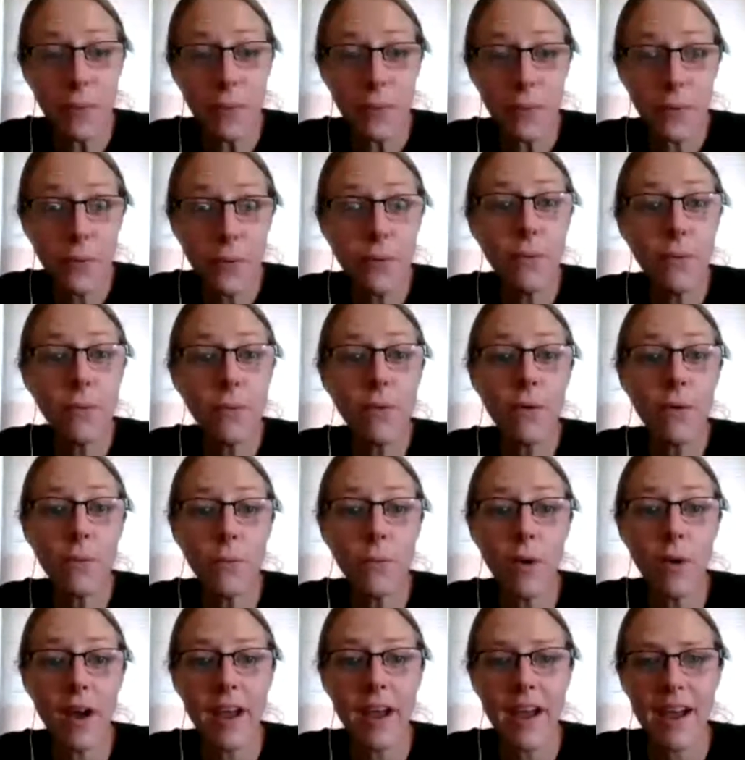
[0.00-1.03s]
who or
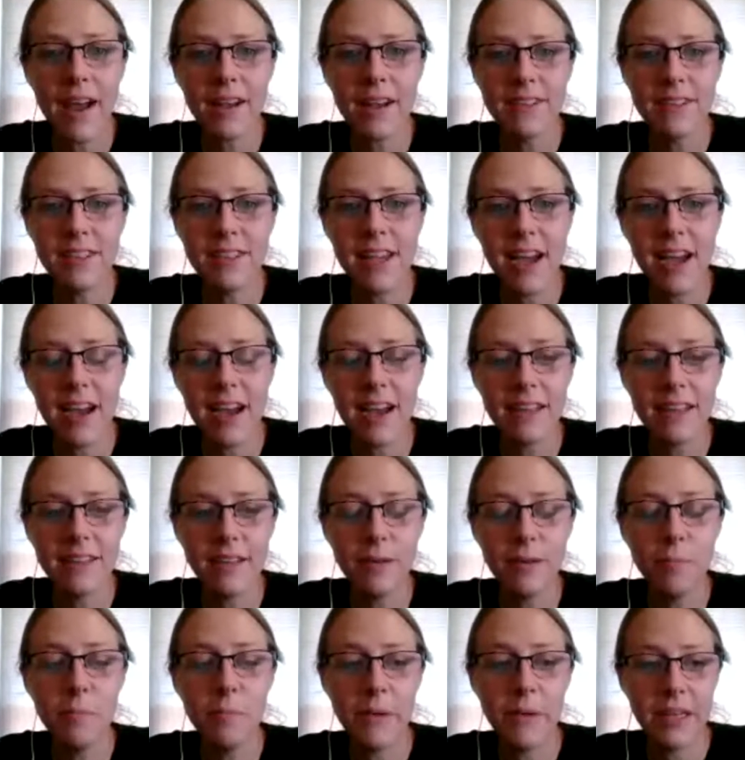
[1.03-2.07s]
what has had
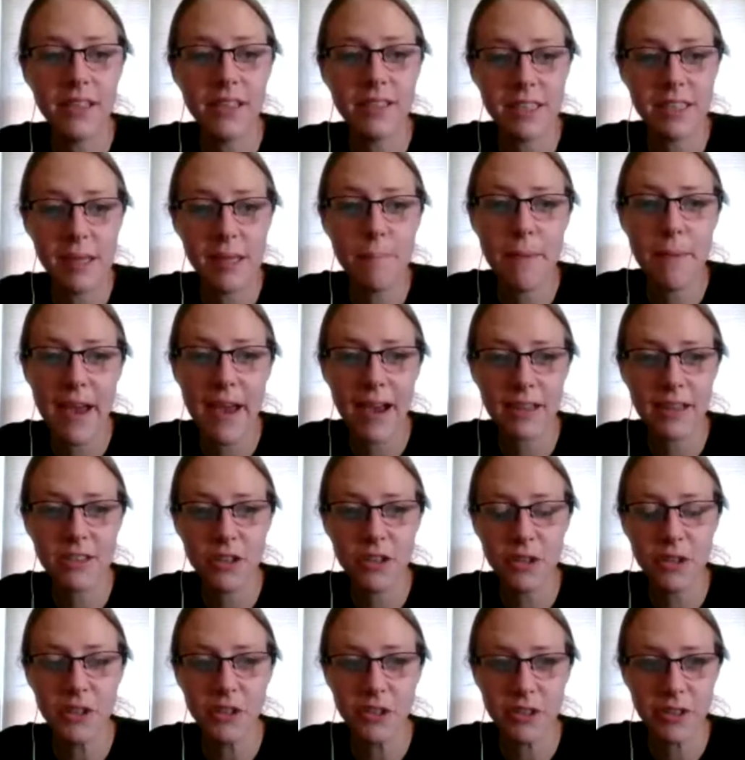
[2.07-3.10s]
the biggest impact
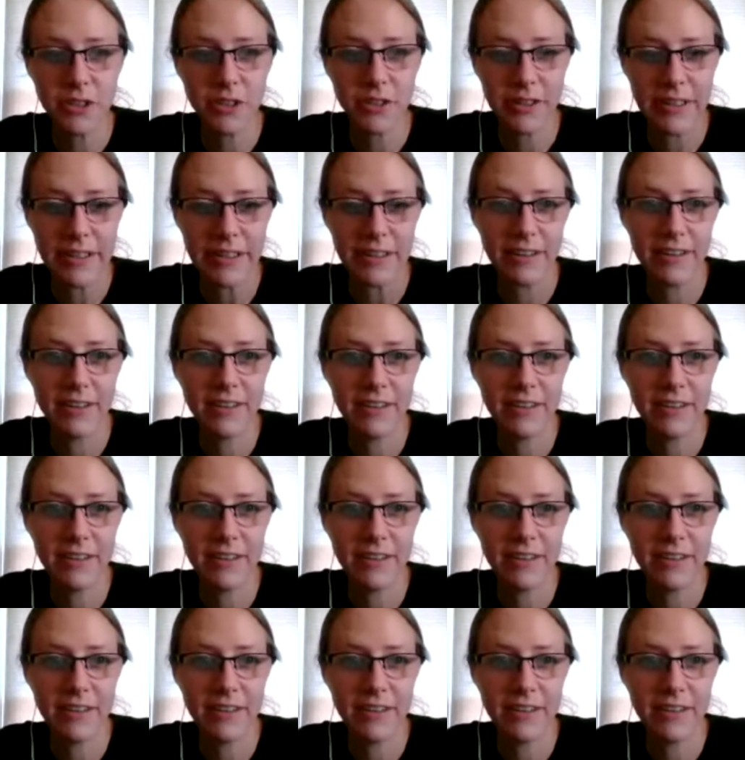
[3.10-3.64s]
on your career?